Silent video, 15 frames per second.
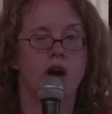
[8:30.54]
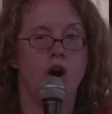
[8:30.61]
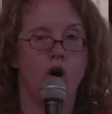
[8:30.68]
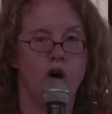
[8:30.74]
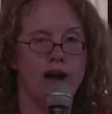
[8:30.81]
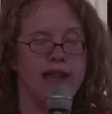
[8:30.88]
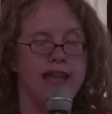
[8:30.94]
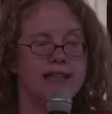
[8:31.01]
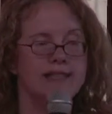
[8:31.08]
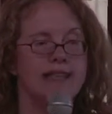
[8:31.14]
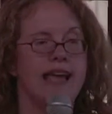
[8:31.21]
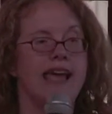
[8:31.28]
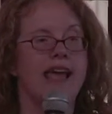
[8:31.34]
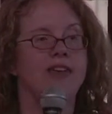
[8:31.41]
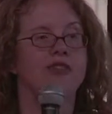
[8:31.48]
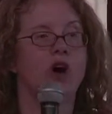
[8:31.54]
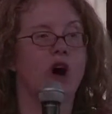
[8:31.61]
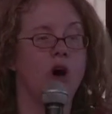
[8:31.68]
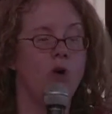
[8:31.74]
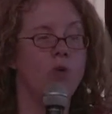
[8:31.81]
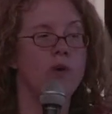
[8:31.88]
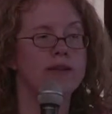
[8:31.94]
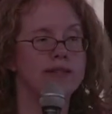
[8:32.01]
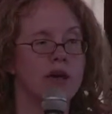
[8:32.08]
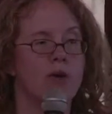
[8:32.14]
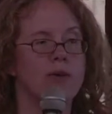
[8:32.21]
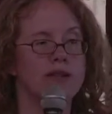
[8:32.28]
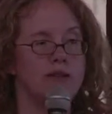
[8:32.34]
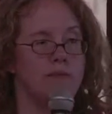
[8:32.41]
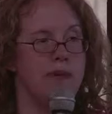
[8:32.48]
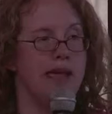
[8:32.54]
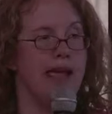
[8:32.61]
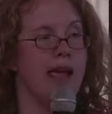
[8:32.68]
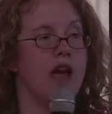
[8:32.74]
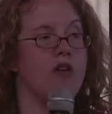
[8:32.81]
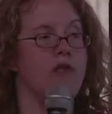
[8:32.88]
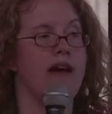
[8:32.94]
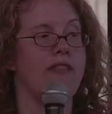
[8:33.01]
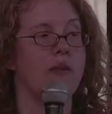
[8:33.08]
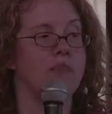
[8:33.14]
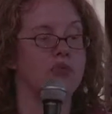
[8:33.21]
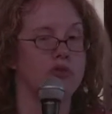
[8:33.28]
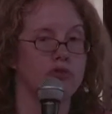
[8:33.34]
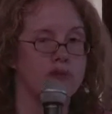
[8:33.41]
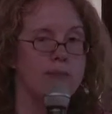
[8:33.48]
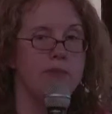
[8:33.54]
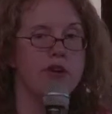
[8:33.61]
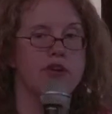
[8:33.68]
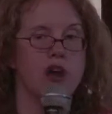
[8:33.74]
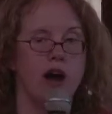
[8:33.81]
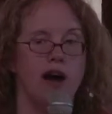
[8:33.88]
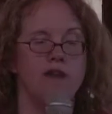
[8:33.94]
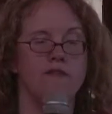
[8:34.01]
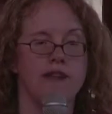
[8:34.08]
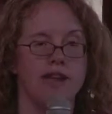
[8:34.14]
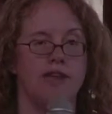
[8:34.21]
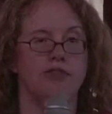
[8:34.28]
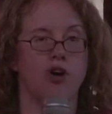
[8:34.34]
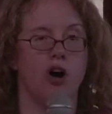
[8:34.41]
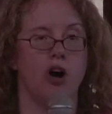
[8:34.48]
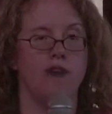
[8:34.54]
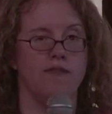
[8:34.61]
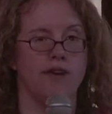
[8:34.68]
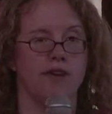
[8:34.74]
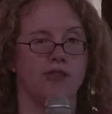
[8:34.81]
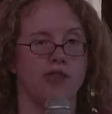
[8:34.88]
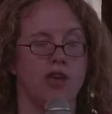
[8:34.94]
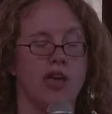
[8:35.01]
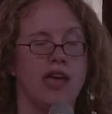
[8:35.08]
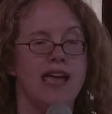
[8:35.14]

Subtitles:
audience is always going to be around the perimeter of his office.